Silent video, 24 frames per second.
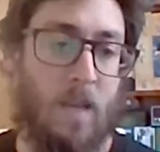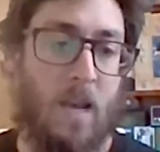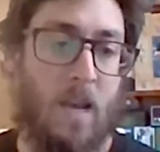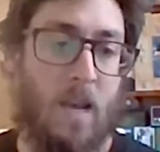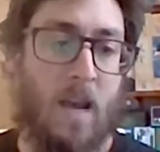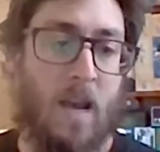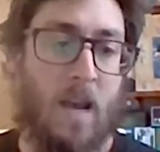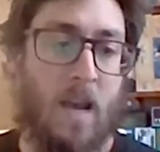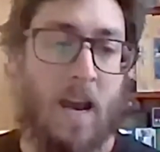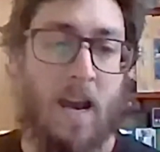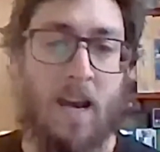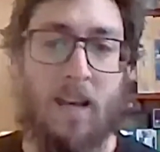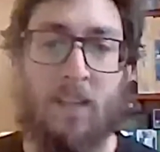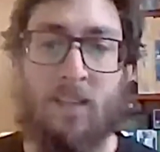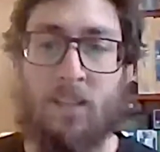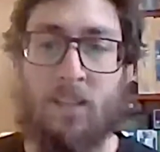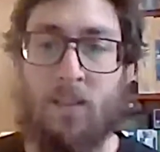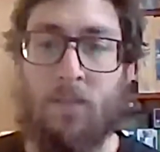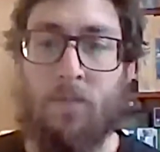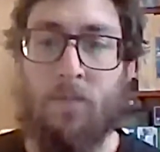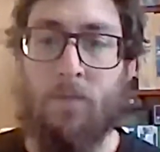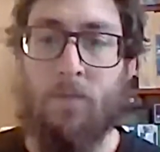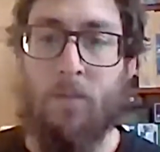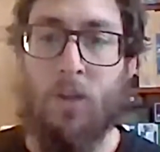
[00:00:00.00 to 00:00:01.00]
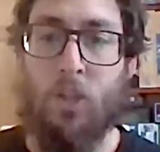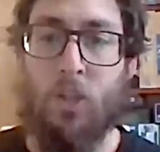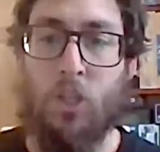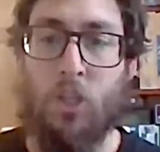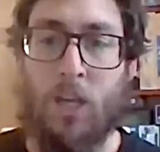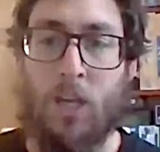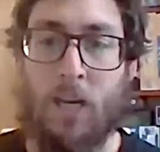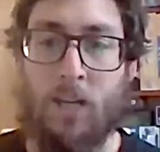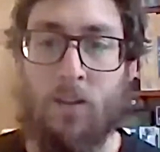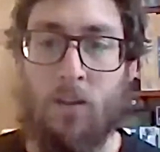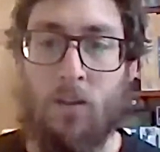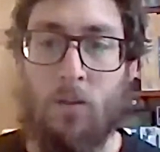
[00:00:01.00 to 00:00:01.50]
Ask for a
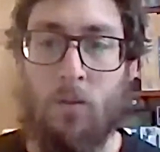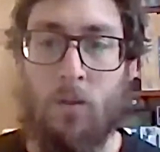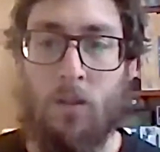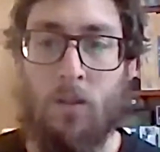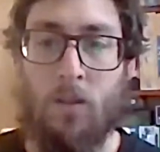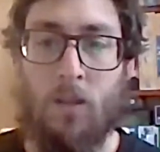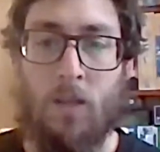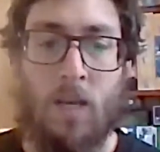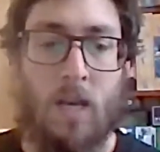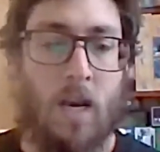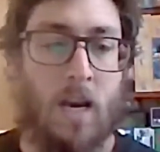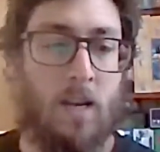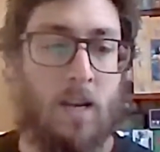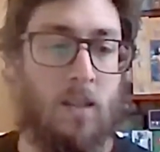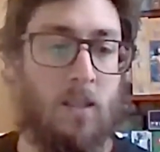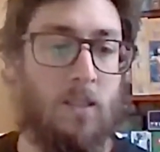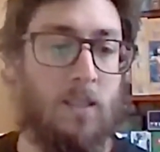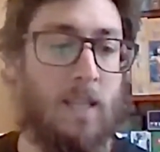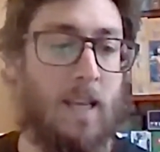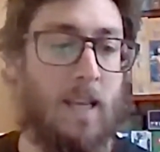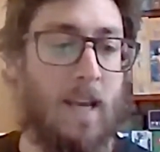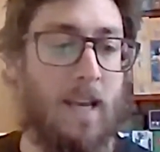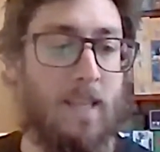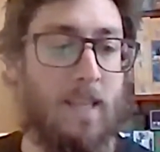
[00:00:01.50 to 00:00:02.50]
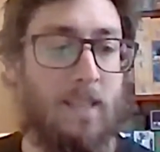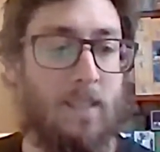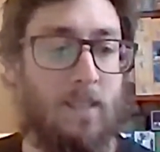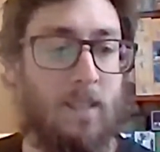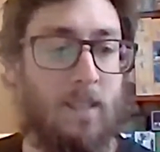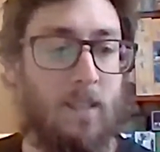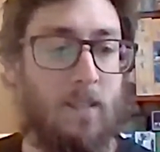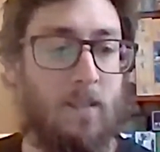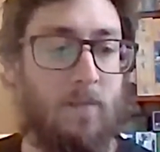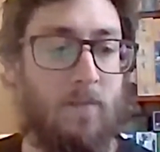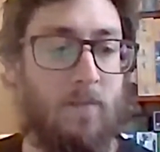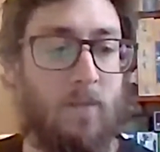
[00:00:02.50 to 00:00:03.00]
shadow and I'll cast
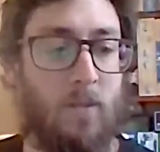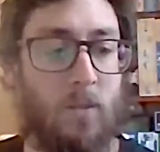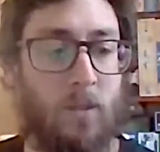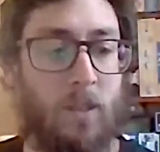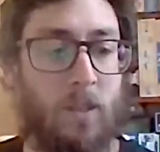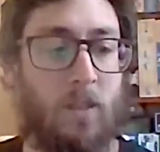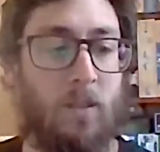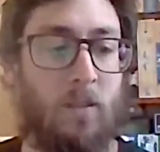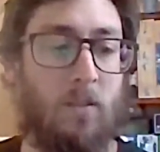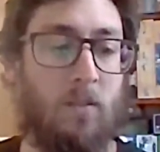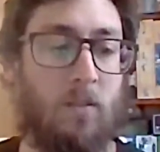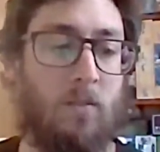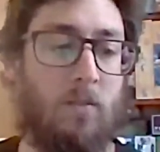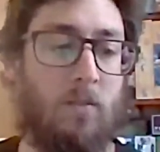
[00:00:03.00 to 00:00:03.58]
it for you.